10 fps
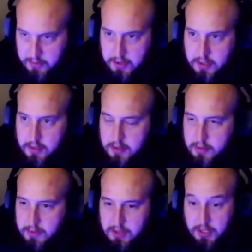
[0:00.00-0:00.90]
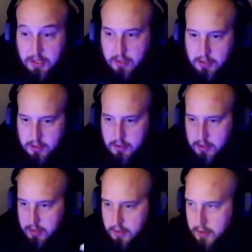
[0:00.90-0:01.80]
wouldn't it? I would think.
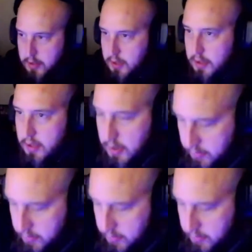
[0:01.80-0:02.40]
I